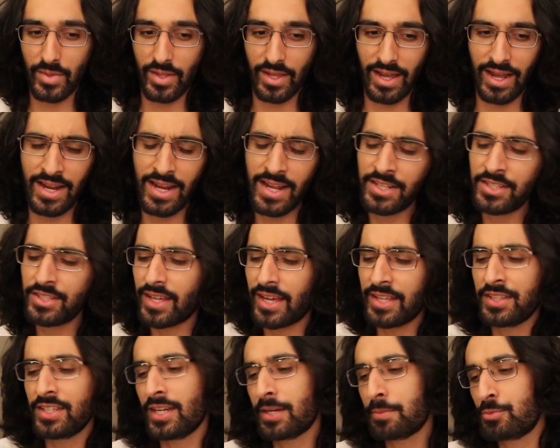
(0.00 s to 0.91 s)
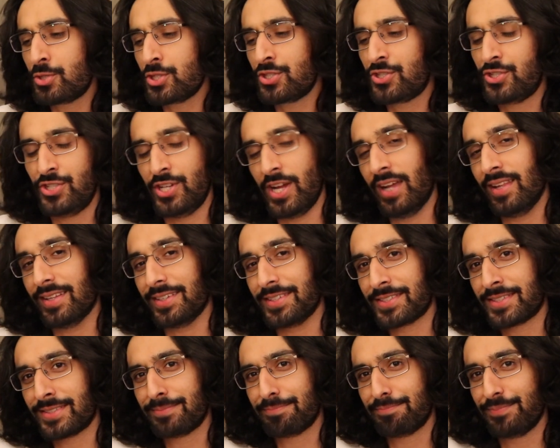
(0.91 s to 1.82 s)
I think I'm just
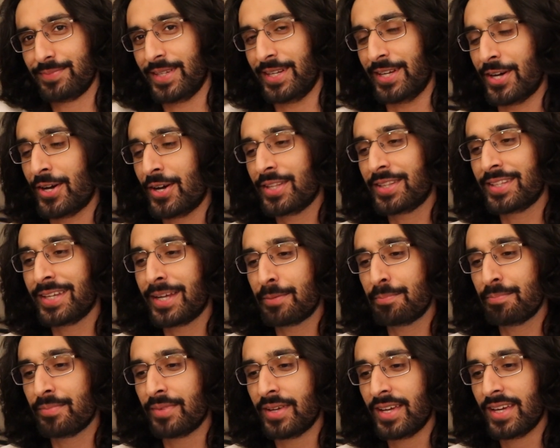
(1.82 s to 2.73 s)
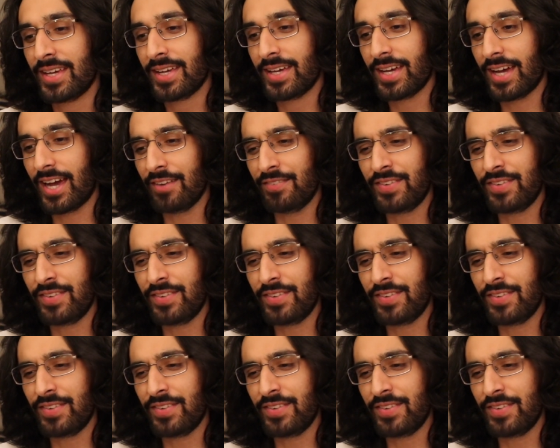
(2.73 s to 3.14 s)
jealous. I